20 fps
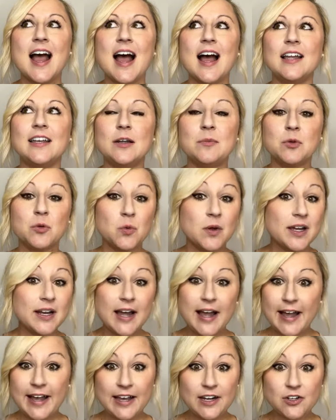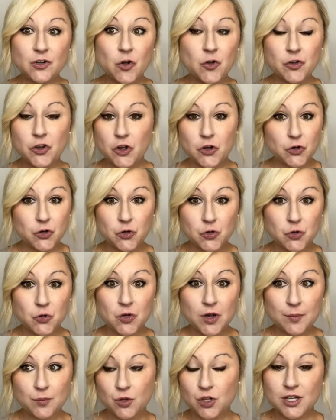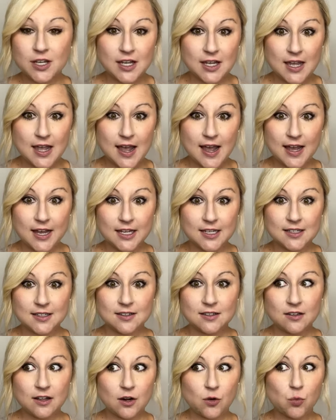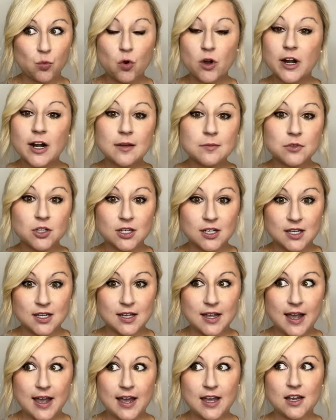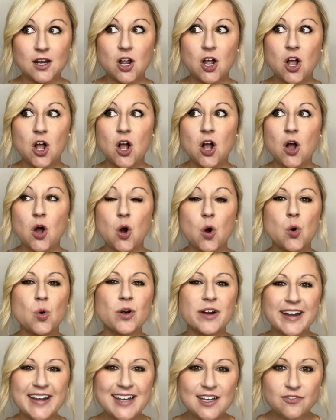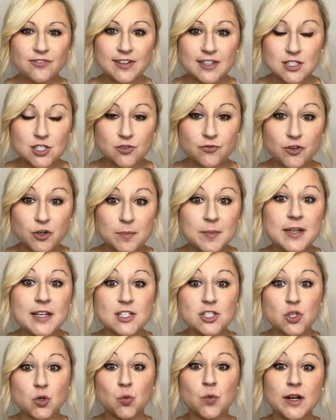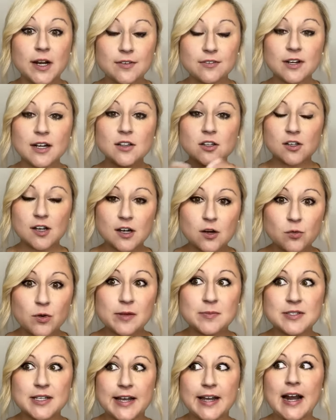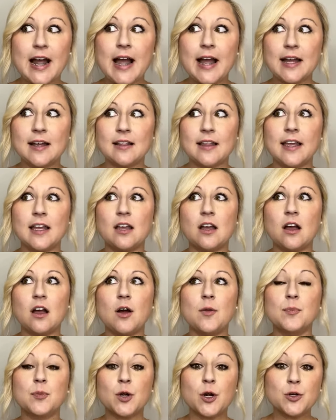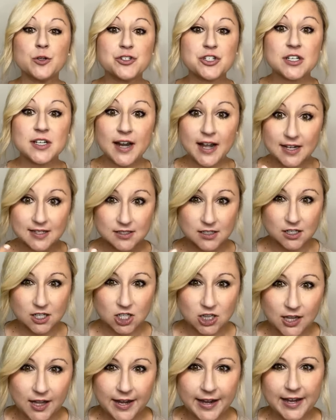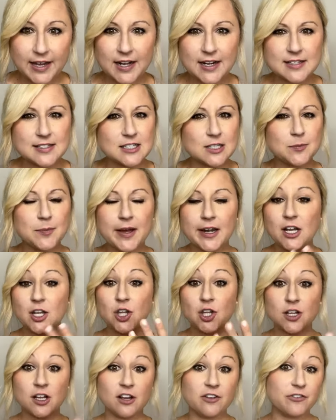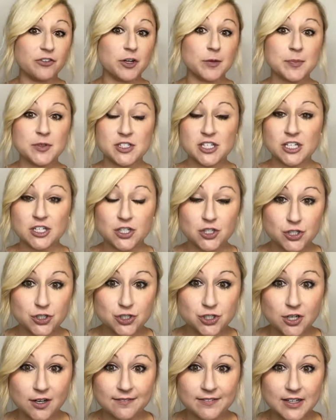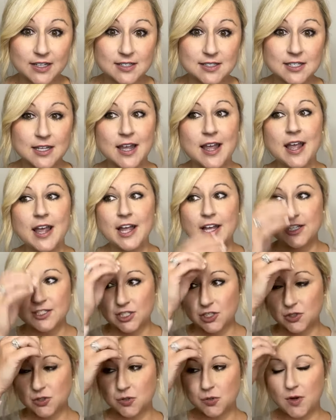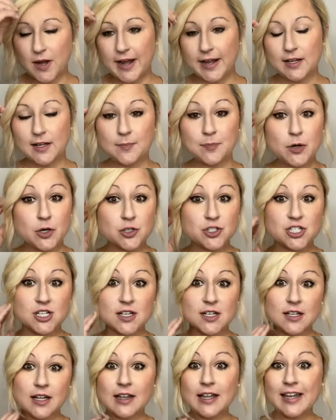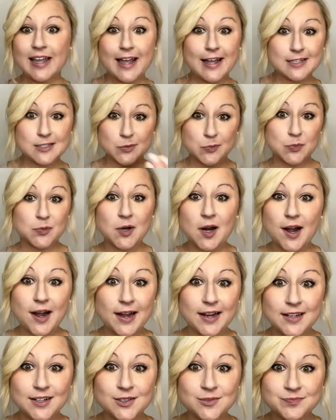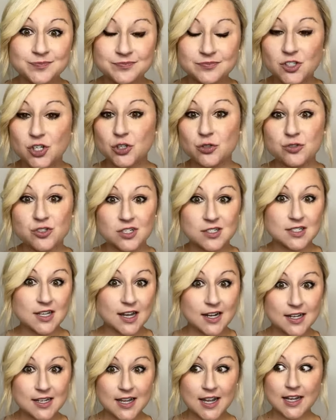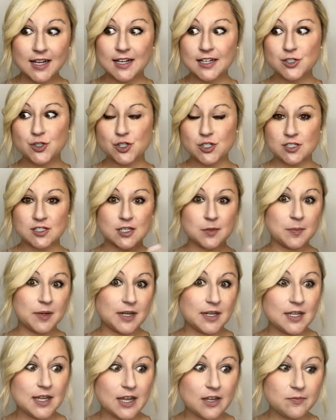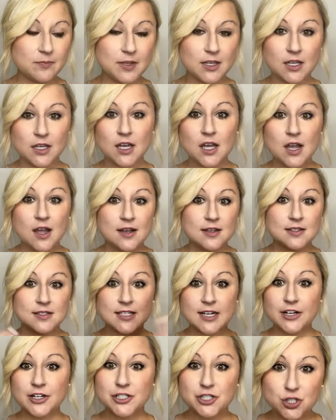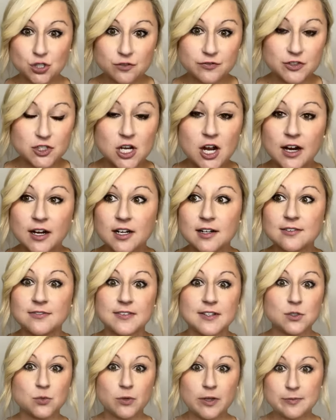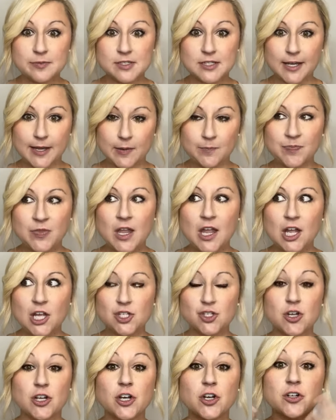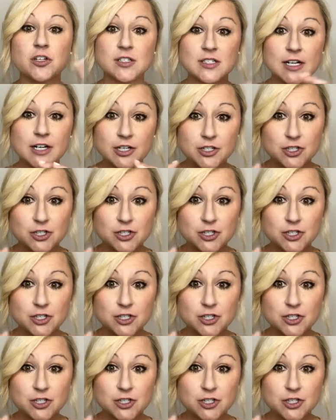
number 1, I don't know who I'm looking at or what I'm looking at, or if it's for me. So whenever I look at a website, I approach it as a client, as somebody looking for a particular service. So I approach it as a bride who just got engaged, and somebody gave me Sarah Sue Photography's website. So I go to Sarah